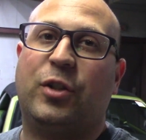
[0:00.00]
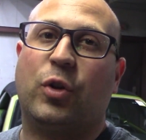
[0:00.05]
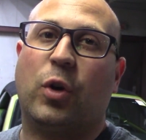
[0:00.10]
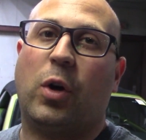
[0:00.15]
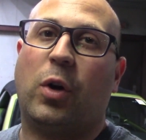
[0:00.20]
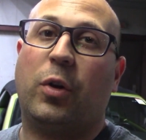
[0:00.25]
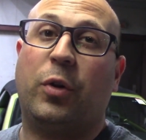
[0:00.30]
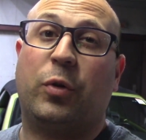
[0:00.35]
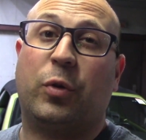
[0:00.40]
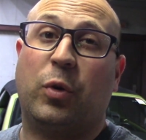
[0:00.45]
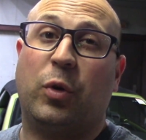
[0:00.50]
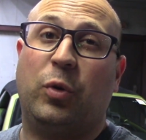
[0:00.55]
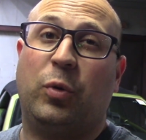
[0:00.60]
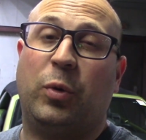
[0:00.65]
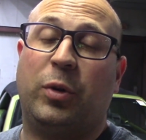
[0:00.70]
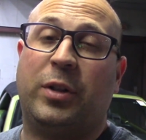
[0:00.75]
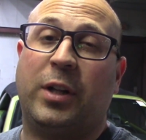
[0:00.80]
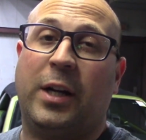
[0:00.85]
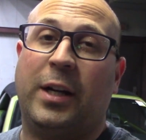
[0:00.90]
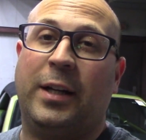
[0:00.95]
sure all the screws
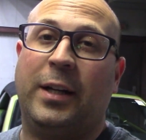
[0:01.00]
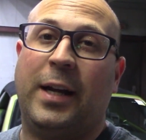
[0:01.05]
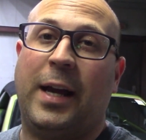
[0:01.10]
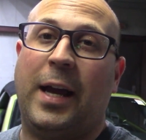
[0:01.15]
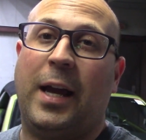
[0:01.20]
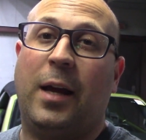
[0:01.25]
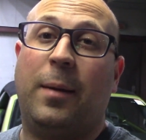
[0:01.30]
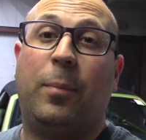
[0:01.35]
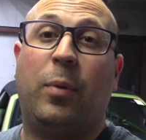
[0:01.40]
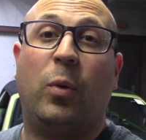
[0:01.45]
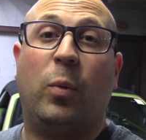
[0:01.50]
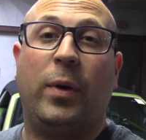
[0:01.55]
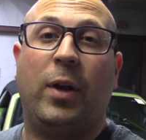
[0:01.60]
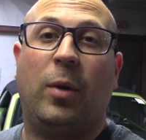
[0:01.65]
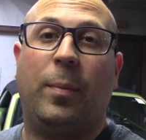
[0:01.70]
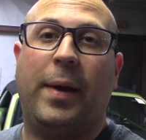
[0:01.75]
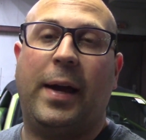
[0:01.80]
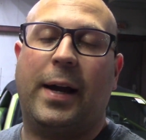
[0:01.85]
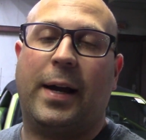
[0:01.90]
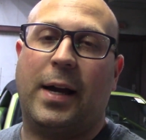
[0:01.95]
were tightened and put a
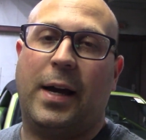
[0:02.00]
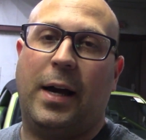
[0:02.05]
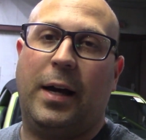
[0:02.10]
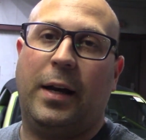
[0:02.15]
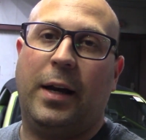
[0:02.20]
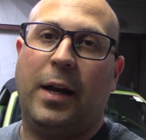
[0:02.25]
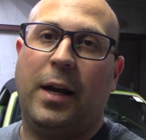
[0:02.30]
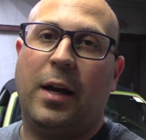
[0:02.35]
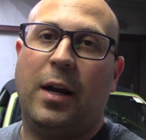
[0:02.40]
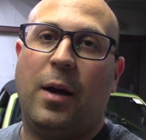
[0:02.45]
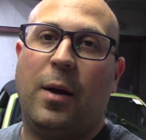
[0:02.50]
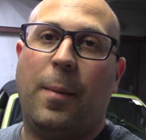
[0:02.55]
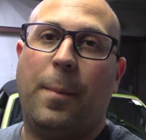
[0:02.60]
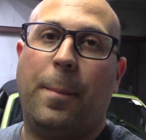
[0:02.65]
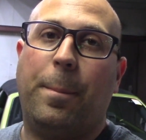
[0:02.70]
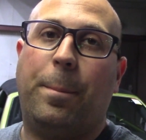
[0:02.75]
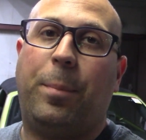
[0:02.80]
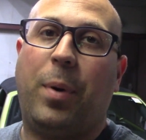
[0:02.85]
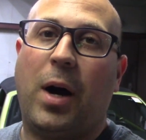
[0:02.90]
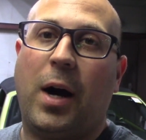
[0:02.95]
wheel back on.
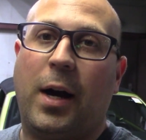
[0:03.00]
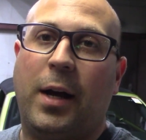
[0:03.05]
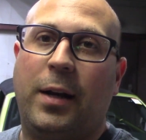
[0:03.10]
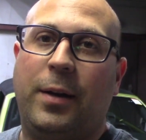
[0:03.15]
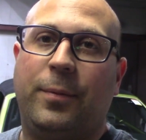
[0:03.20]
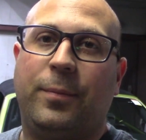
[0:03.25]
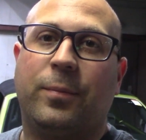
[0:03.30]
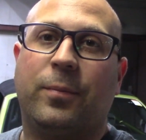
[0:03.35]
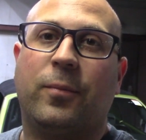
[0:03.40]
But